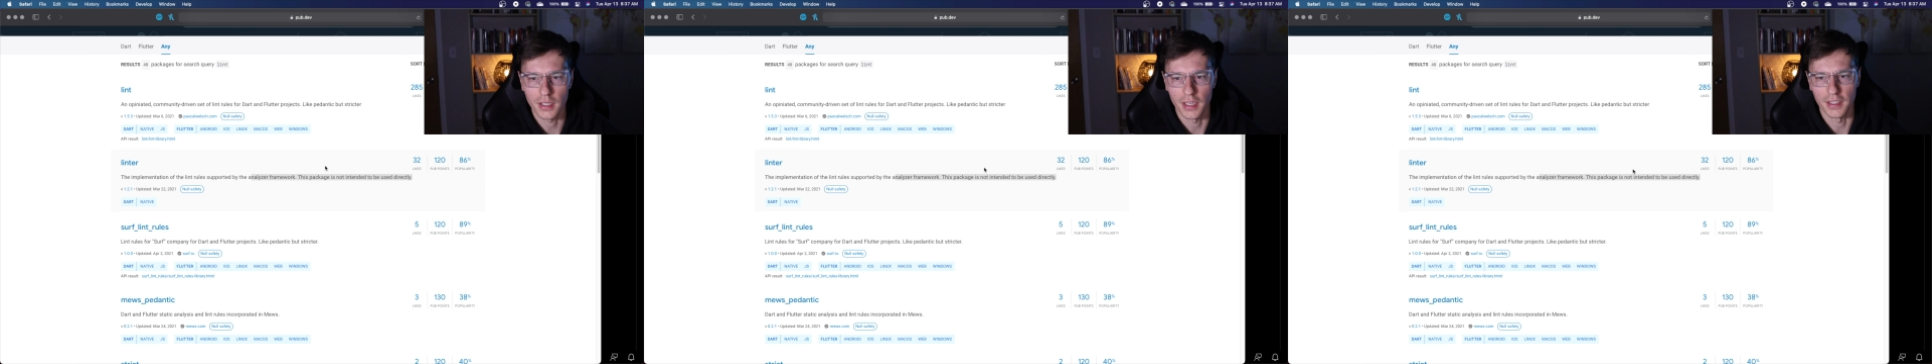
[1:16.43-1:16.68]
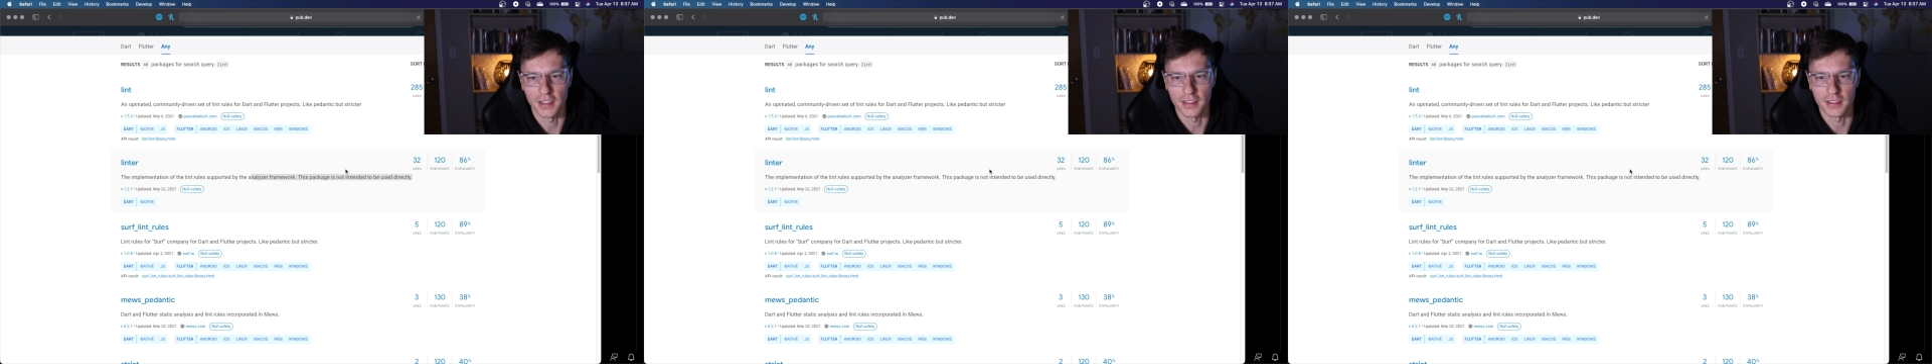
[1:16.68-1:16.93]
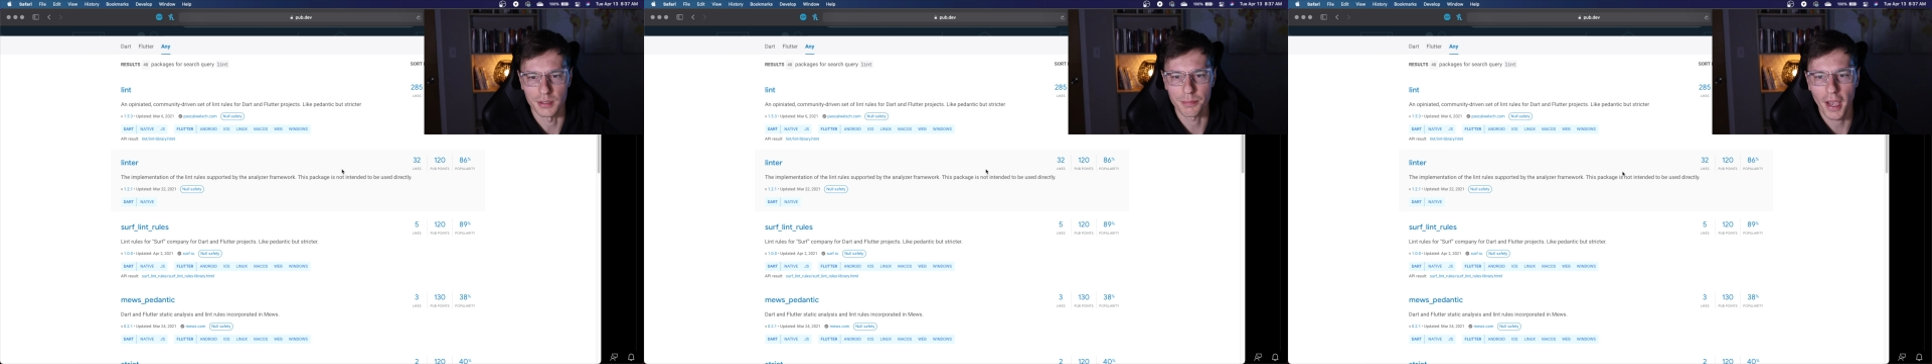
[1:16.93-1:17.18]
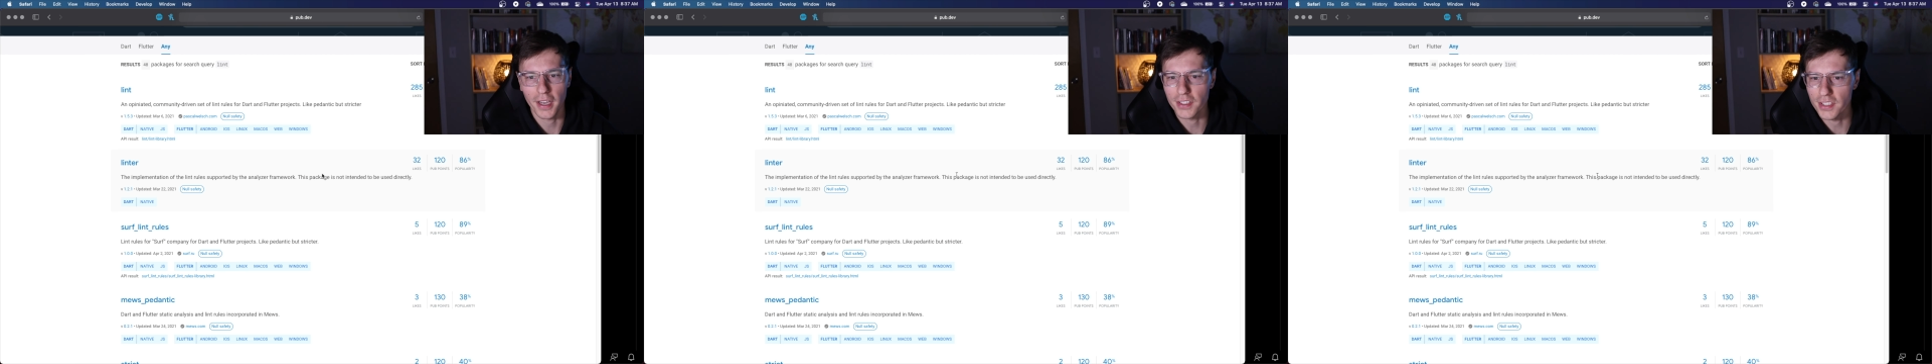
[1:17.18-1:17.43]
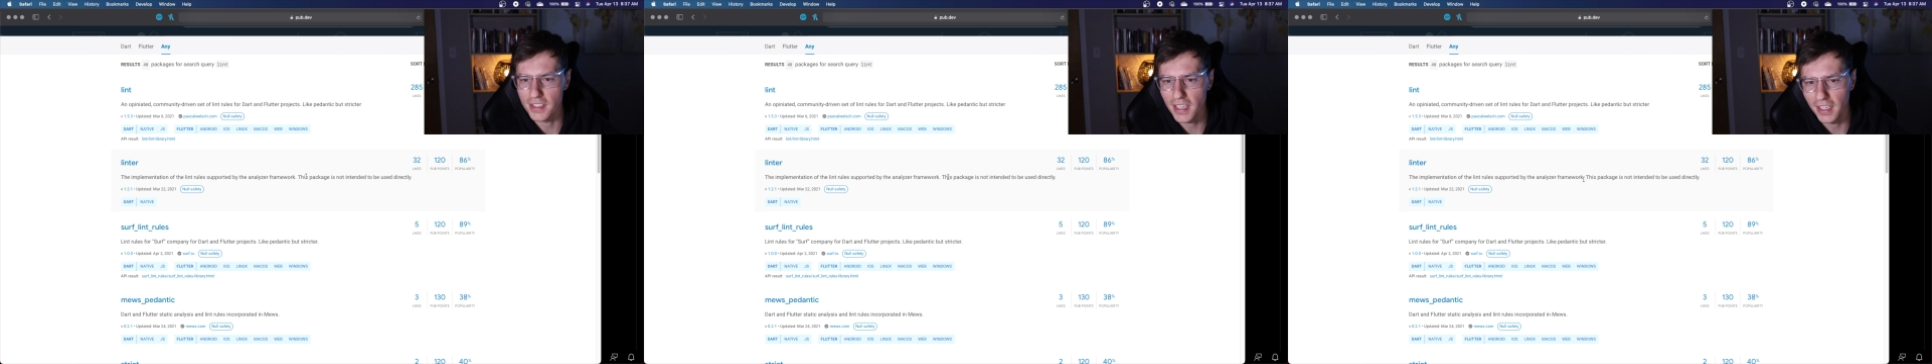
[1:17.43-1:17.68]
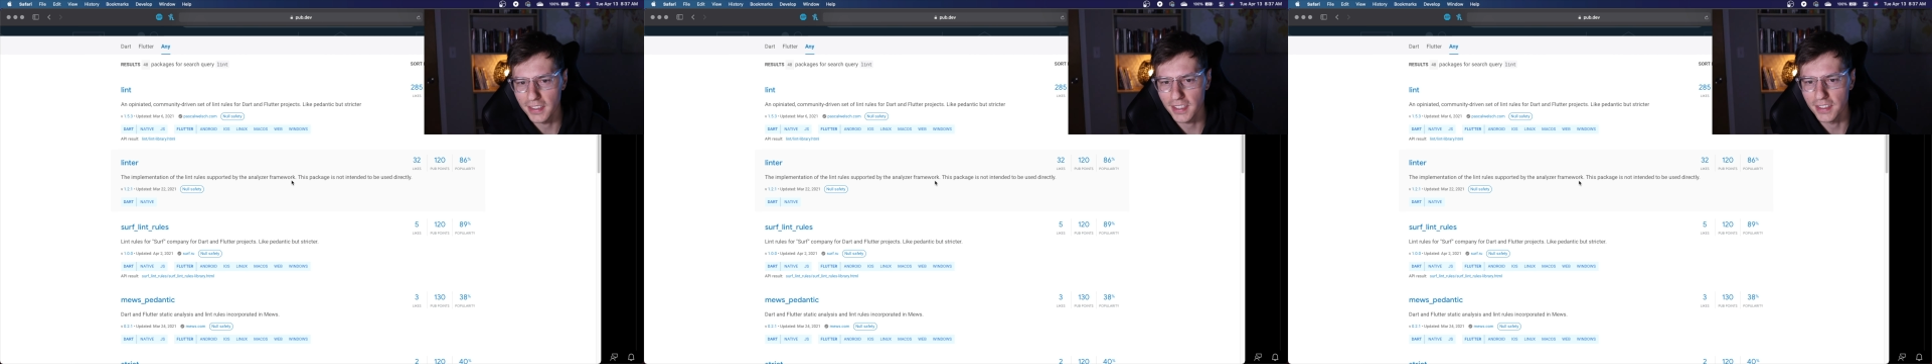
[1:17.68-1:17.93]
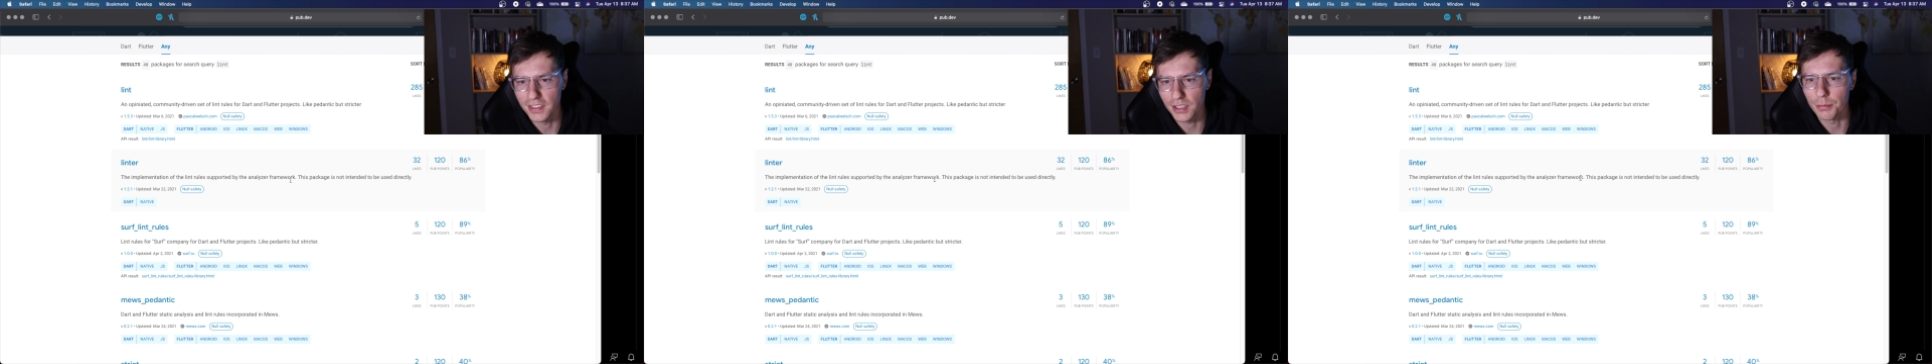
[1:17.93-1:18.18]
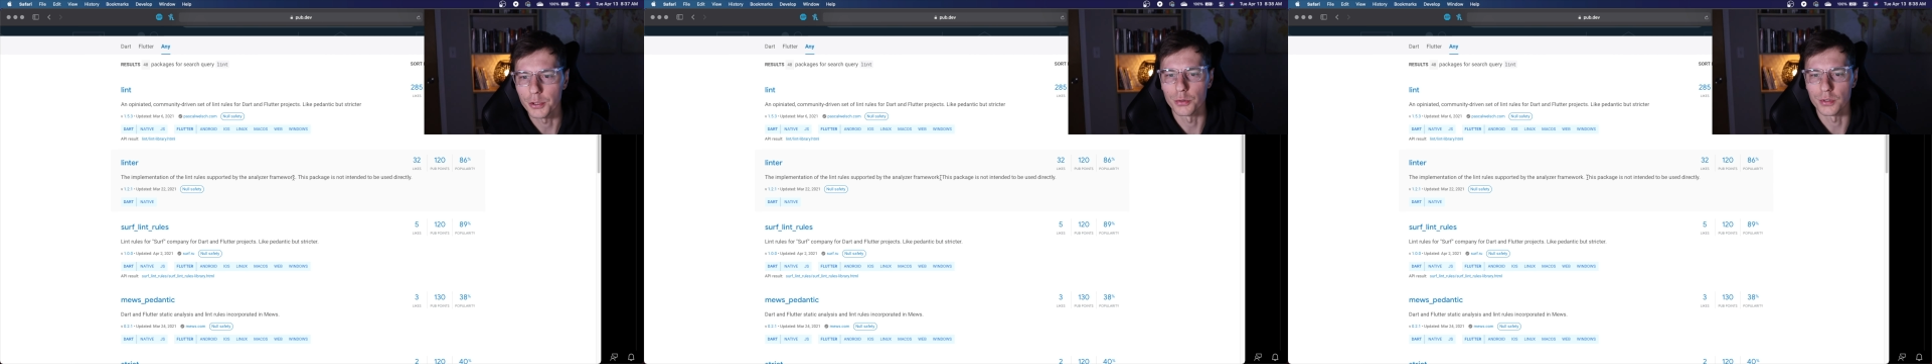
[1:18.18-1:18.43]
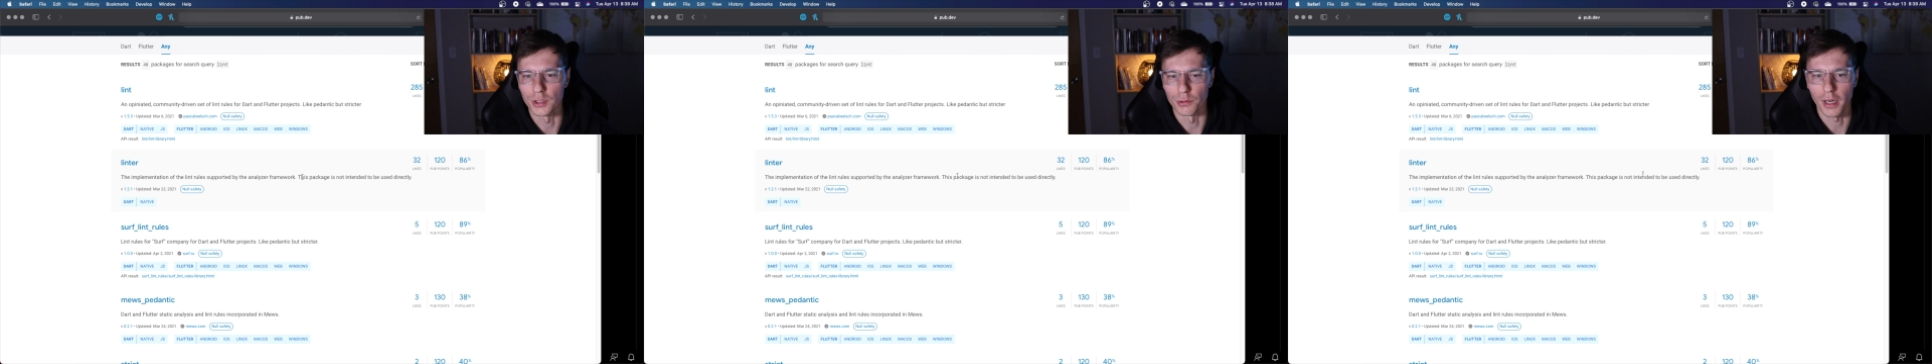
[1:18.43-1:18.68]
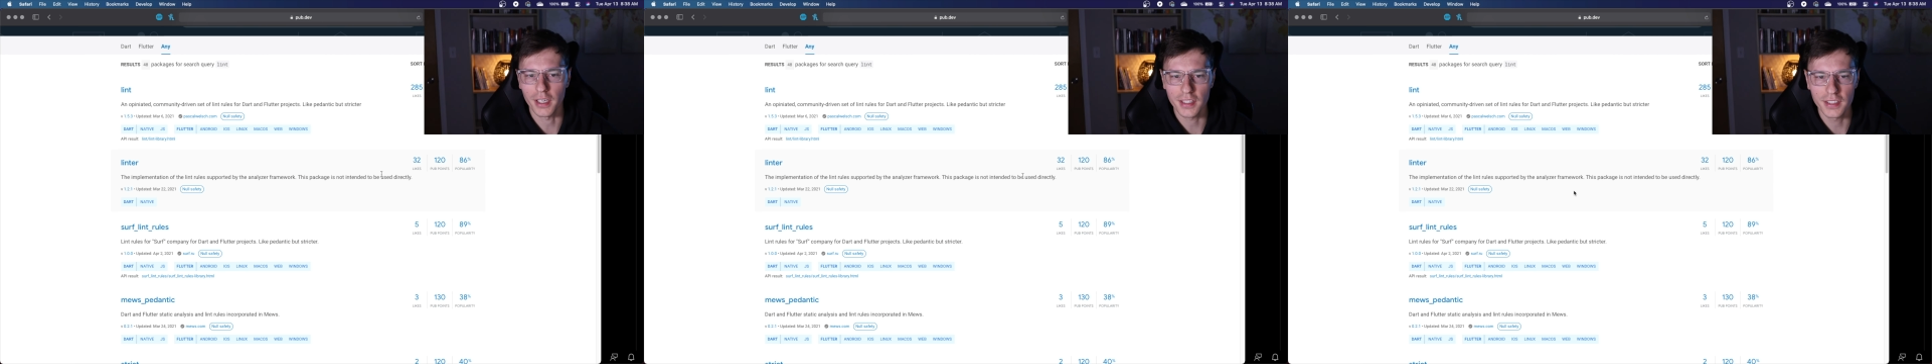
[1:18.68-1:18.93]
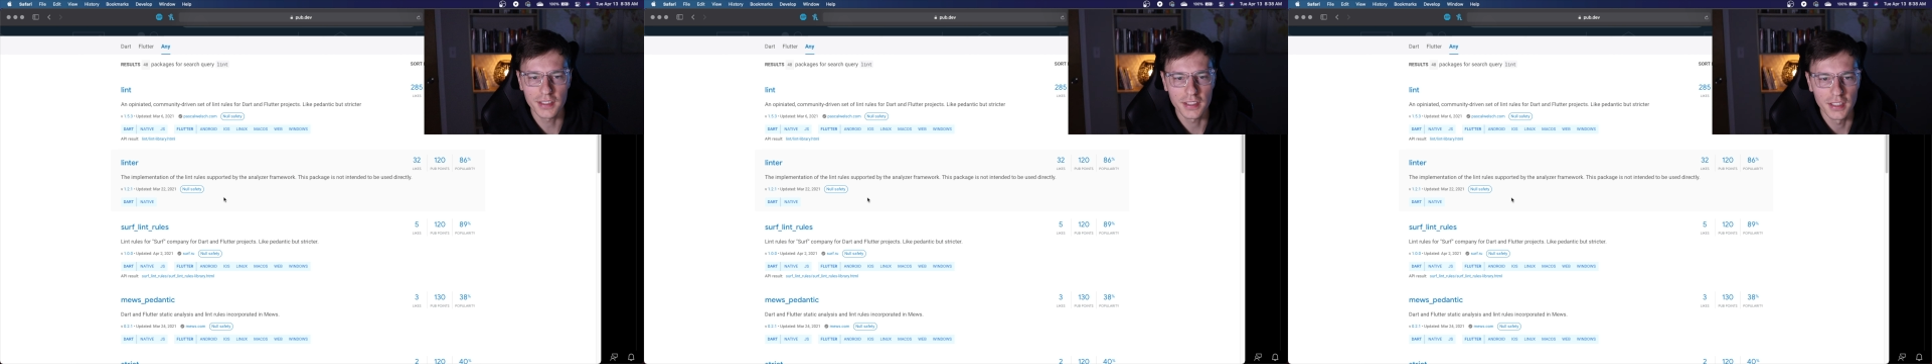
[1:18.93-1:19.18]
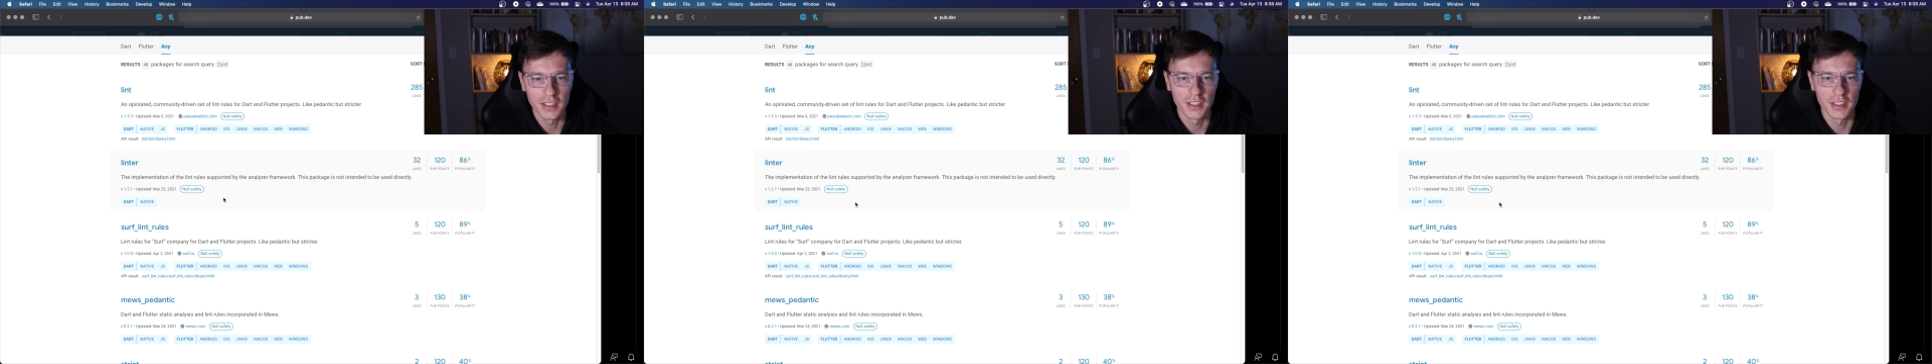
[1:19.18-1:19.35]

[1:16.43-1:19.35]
and this package is not intended to be used directly.